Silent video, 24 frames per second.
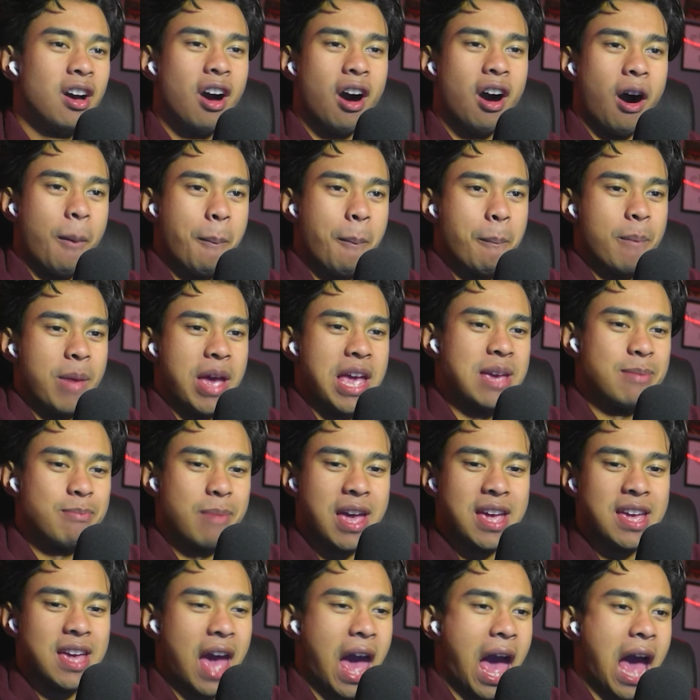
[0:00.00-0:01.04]
A
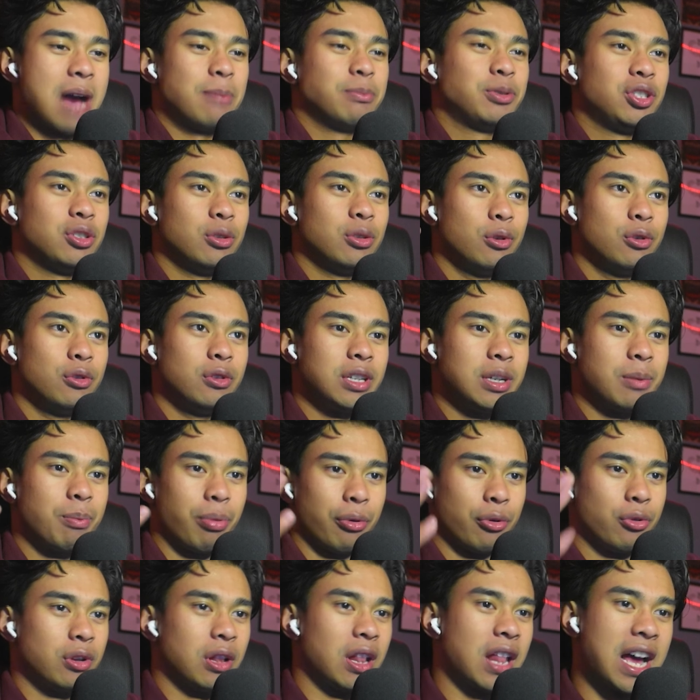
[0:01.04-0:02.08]
Meimei absolutely
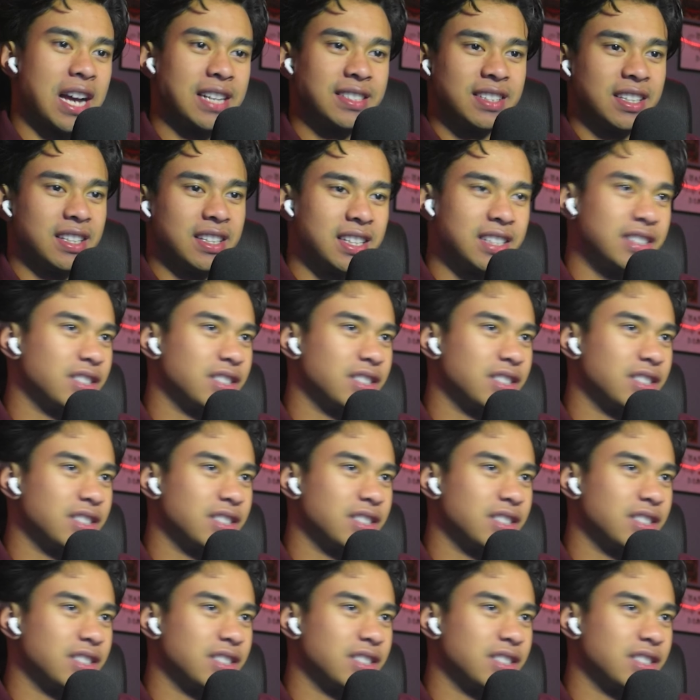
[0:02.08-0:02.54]
brutalizing these